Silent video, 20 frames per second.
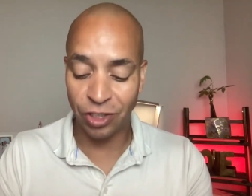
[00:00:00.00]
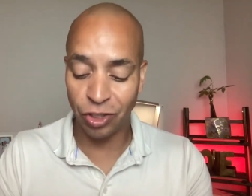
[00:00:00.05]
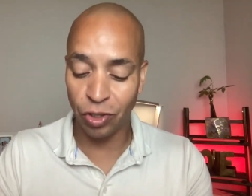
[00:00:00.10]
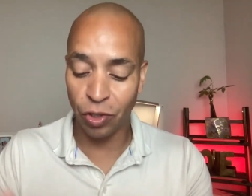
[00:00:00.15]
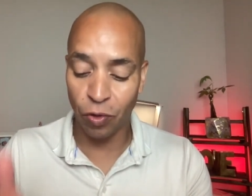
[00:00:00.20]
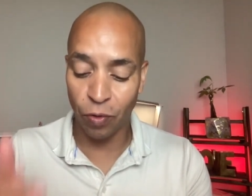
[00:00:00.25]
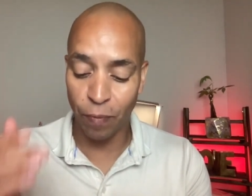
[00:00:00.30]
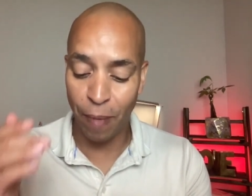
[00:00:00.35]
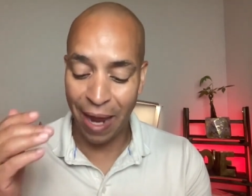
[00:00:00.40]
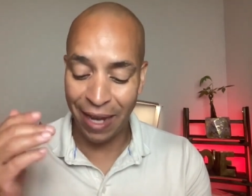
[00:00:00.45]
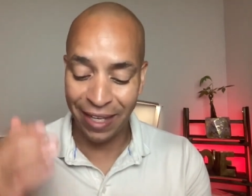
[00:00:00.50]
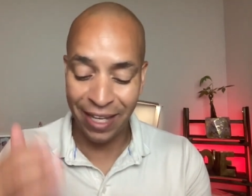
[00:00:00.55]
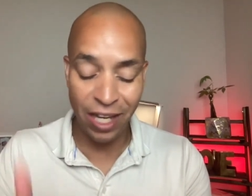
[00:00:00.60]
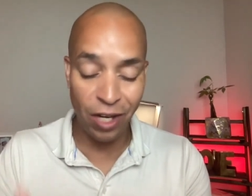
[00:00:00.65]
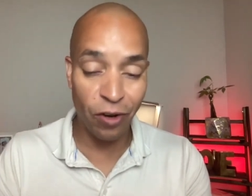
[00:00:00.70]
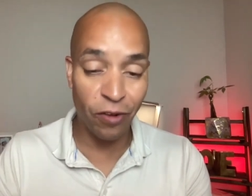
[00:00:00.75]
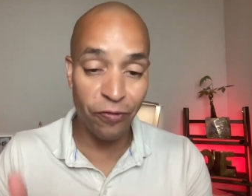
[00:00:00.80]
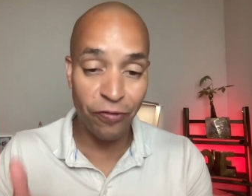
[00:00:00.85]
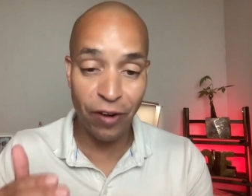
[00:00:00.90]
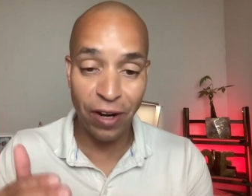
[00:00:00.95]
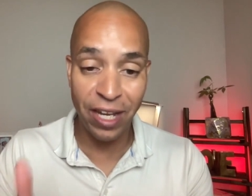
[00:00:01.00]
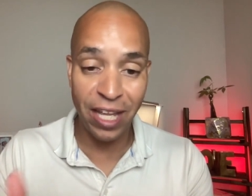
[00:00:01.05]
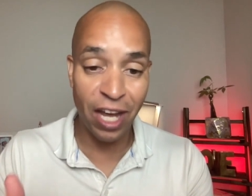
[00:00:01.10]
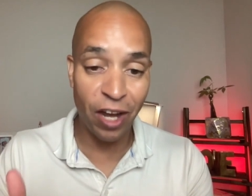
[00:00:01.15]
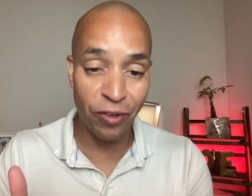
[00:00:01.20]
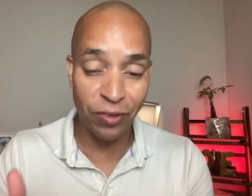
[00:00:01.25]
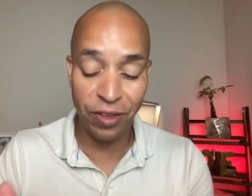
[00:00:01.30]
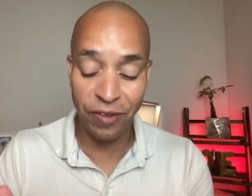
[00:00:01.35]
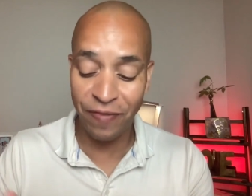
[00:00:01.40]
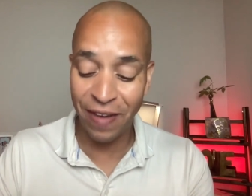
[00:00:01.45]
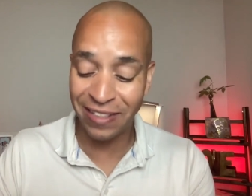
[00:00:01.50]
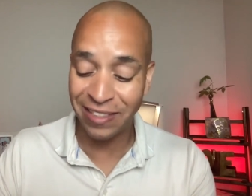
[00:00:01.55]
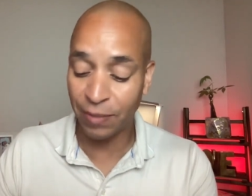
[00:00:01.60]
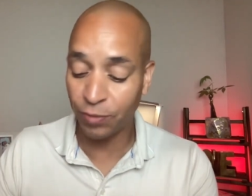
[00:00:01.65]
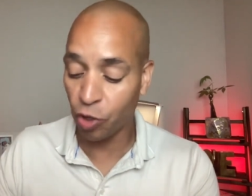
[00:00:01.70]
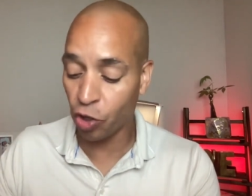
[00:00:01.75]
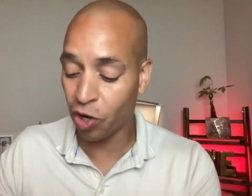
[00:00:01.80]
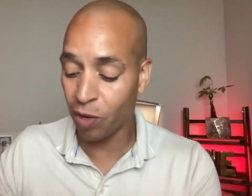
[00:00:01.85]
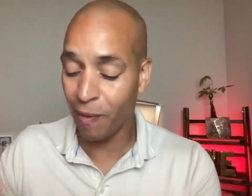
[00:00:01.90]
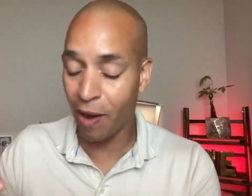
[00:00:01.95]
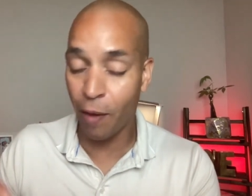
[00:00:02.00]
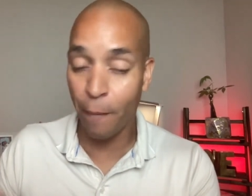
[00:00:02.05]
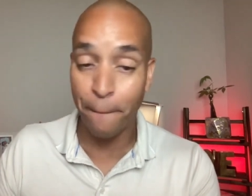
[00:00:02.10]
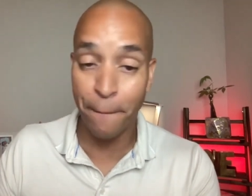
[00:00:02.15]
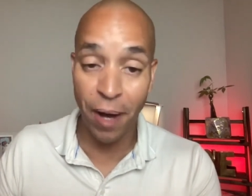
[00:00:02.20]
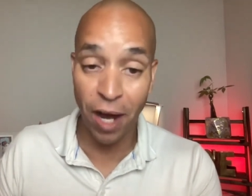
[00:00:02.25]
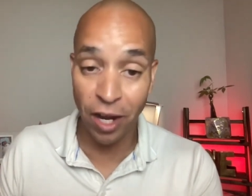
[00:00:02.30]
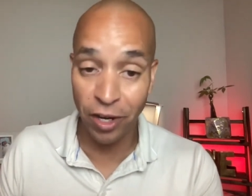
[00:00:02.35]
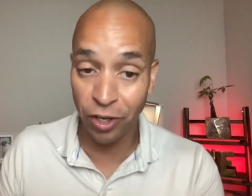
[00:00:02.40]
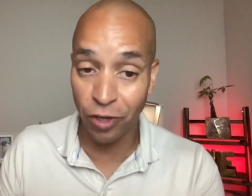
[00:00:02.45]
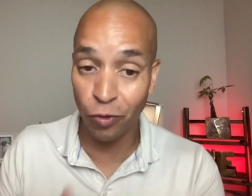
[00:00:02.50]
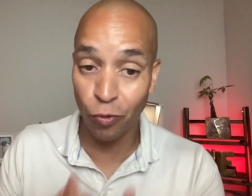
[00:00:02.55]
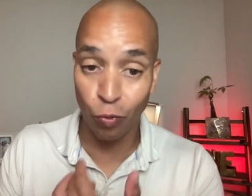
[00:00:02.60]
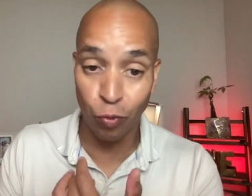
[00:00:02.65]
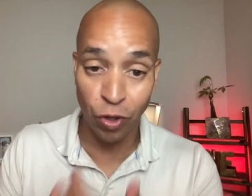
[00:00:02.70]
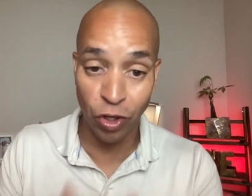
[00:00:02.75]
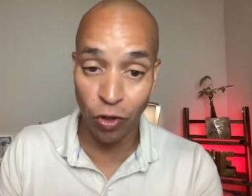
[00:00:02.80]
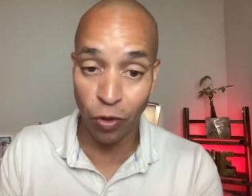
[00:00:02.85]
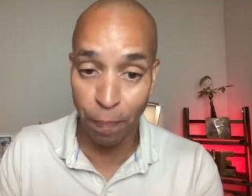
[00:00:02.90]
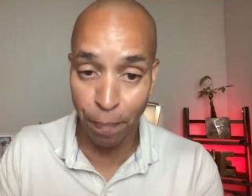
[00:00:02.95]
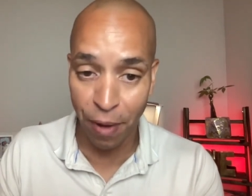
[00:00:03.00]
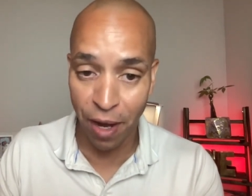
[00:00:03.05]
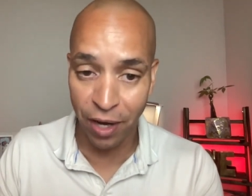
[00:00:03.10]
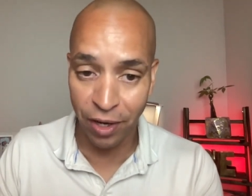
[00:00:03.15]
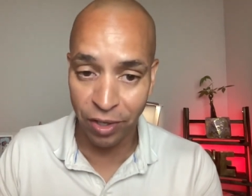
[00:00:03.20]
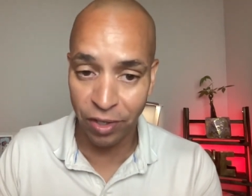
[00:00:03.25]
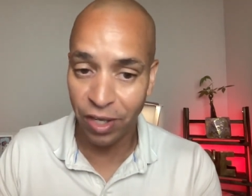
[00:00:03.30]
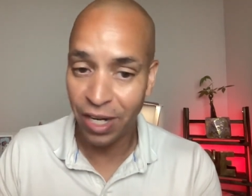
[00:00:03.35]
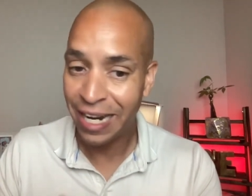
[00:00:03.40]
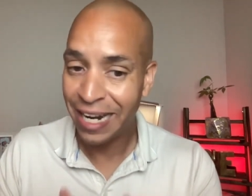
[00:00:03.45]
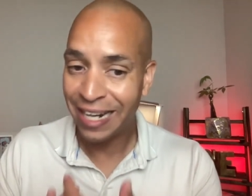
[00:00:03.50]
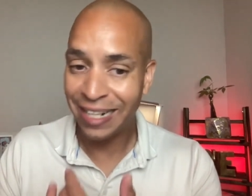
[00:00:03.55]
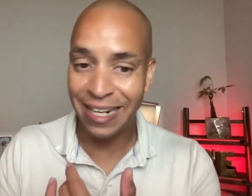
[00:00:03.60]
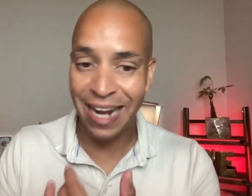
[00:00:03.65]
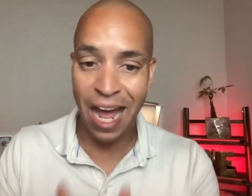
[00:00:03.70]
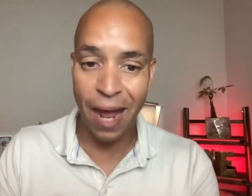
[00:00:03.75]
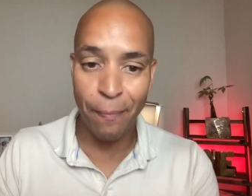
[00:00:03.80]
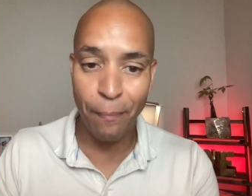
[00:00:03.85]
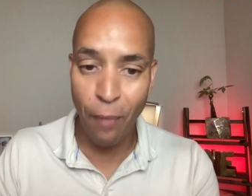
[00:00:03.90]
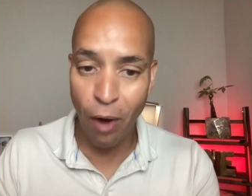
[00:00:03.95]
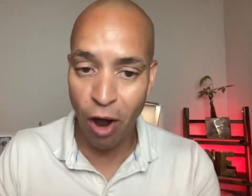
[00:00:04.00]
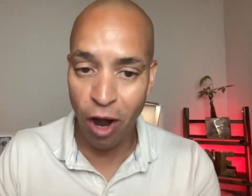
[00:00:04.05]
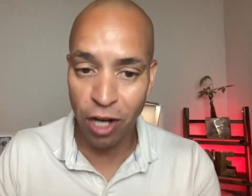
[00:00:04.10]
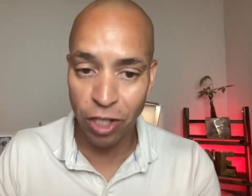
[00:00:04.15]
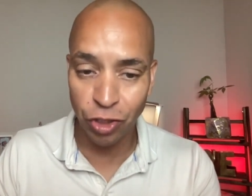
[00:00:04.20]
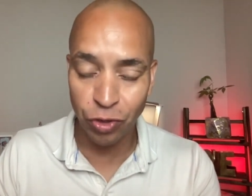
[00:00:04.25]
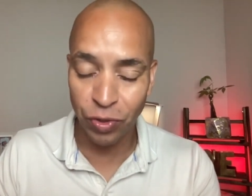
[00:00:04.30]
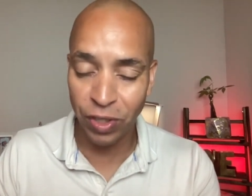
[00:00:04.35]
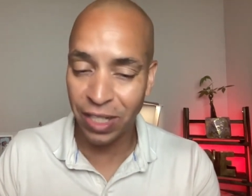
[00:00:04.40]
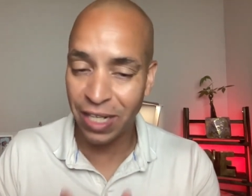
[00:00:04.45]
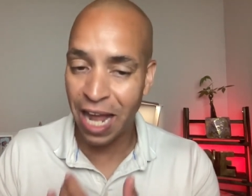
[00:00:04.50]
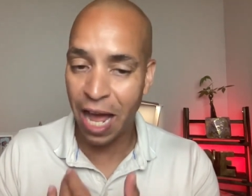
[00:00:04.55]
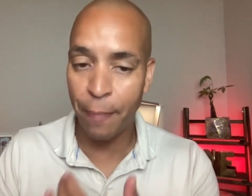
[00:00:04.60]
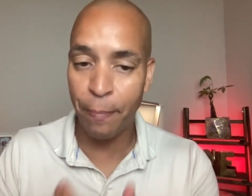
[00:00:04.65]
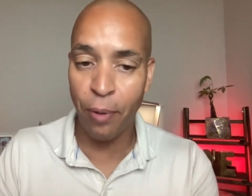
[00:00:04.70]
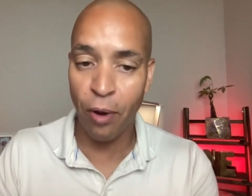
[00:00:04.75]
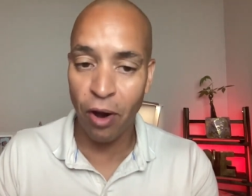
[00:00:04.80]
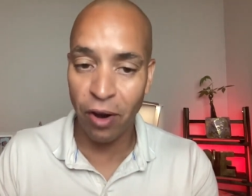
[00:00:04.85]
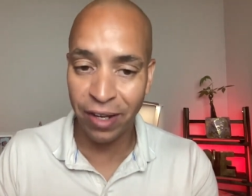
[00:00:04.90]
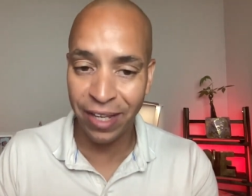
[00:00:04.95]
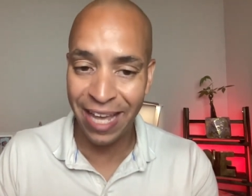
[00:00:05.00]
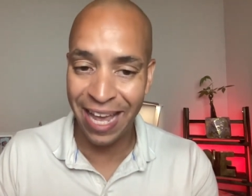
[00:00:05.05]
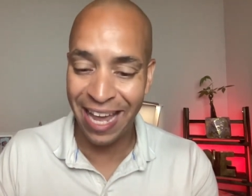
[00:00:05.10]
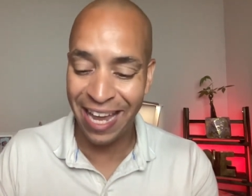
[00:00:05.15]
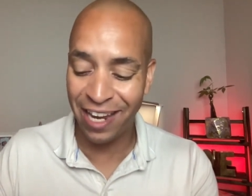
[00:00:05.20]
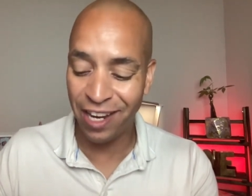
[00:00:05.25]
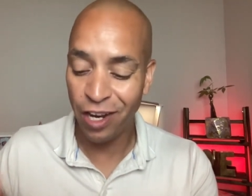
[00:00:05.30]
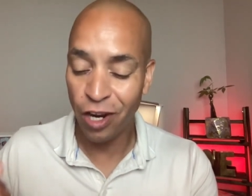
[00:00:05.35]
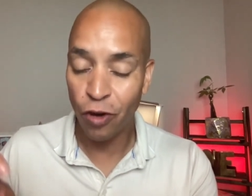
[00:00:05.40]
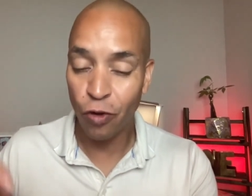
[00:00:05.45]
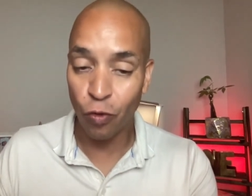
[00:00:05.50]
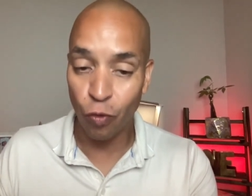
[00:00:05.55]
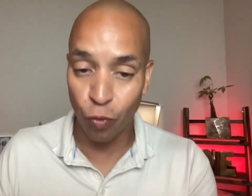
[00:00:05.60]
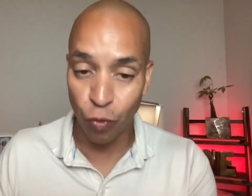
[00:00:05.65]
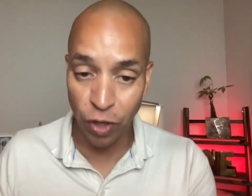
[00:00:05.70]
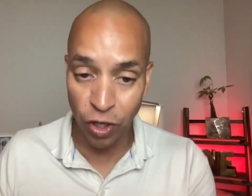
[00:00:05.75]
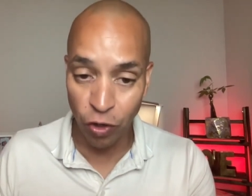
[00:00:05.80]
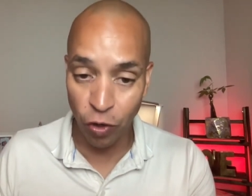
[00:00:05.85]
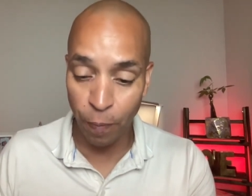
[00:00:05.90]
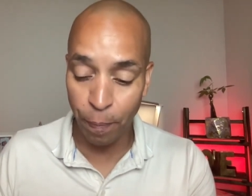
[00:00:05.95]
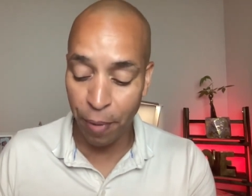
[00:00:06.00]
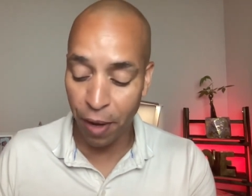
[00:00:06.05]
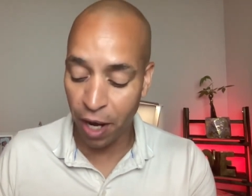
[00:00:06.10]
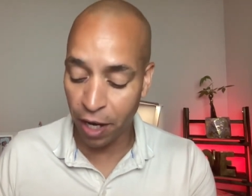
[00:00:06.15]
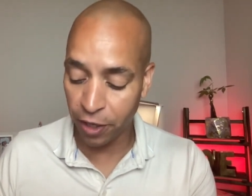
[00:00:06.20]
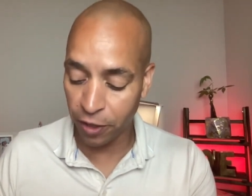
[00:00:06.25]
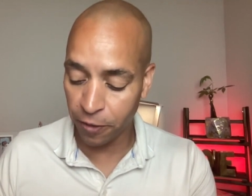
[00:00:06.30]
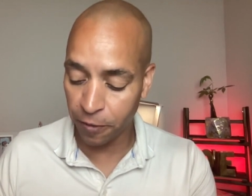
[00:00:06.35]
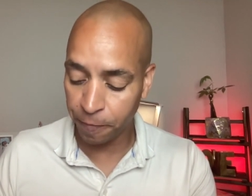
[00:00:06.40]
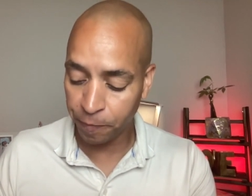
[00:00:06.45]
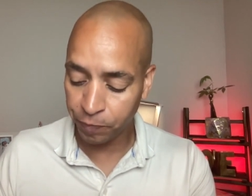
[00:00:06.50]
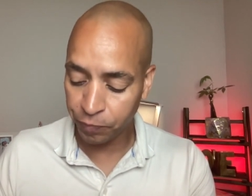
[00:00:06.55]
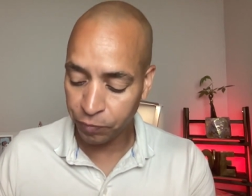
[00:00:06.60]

So by keto friendly healthy fats, I'm talking about butter, real butter, not margarine, not Parkay, real butter.